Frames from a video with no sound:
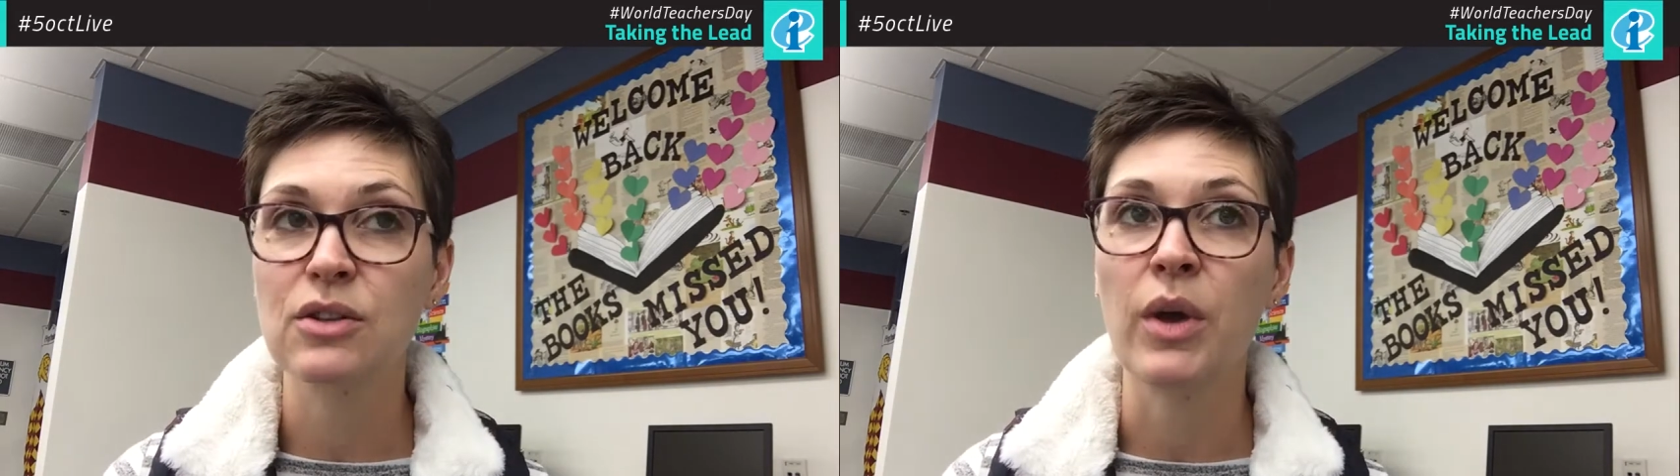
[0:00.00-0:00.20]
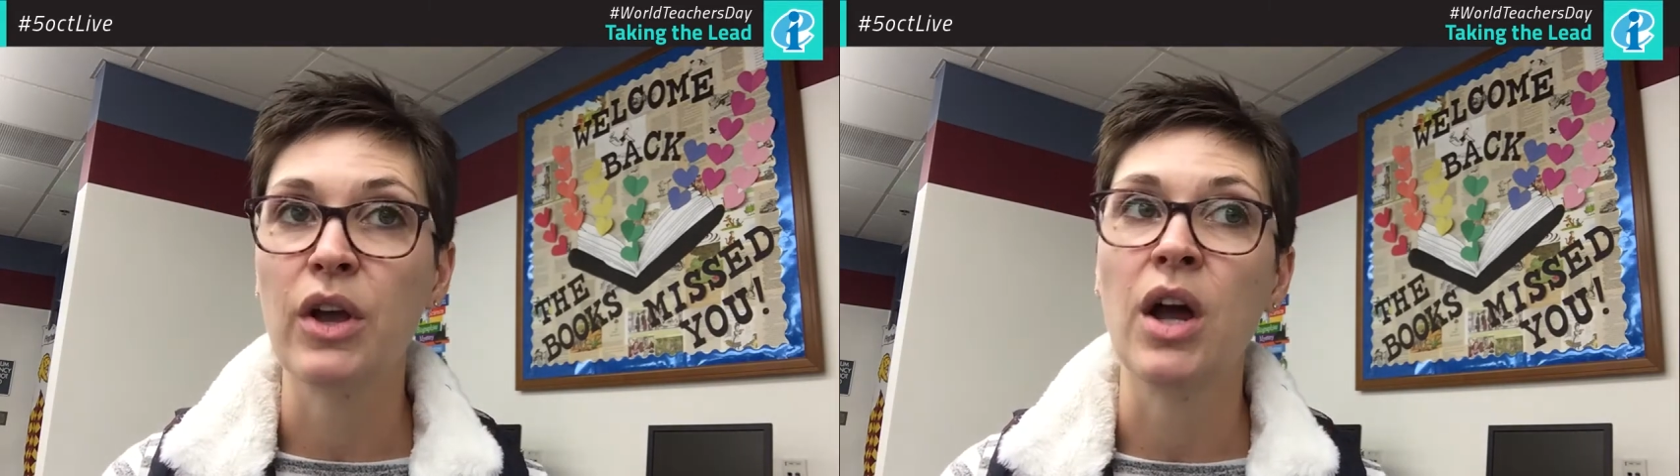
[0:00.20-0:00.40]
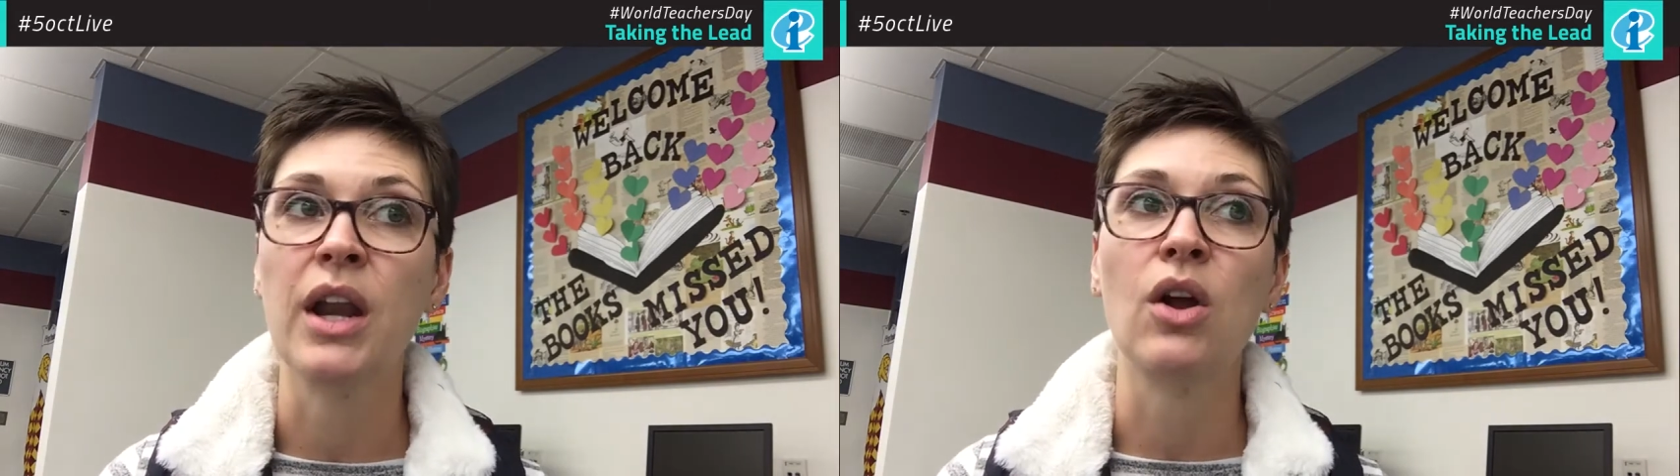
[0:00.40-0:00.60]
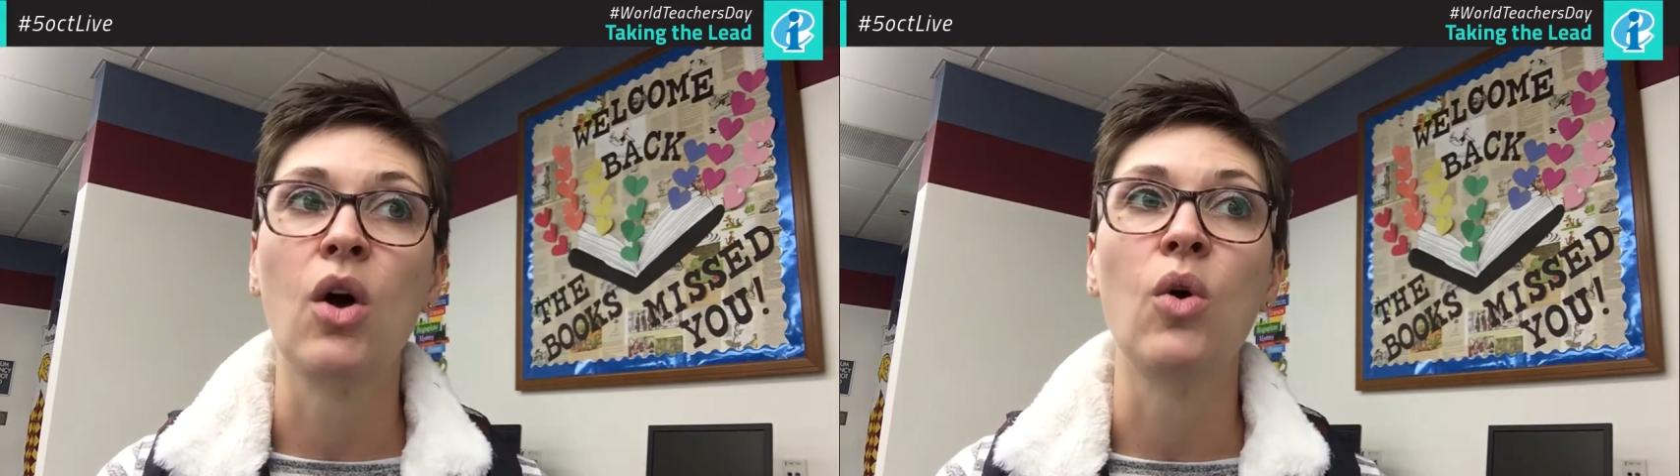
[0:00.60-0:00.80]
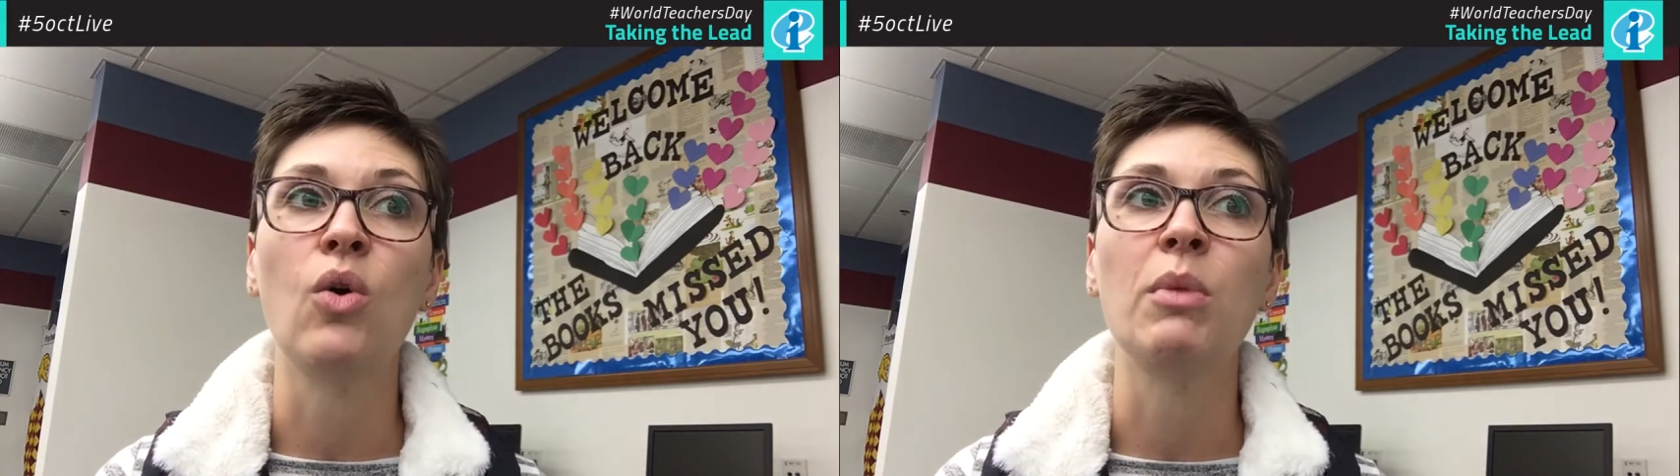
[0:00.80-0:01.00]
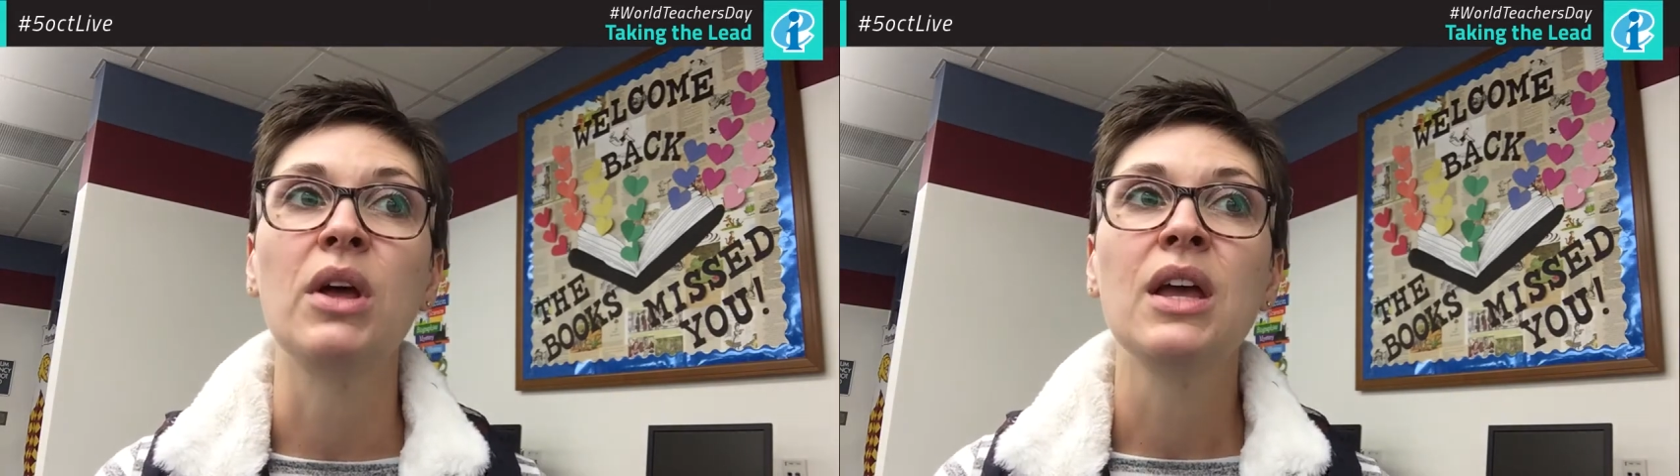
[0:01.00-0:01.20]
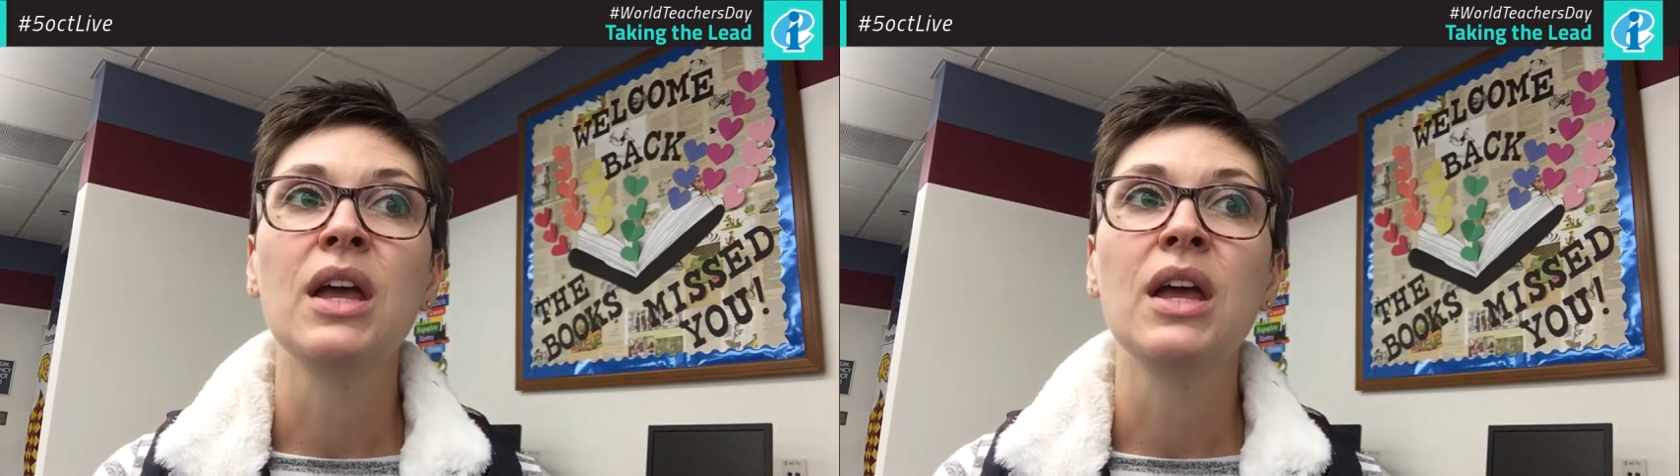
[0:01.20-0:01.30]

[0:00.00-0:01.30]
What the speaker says: going on at home.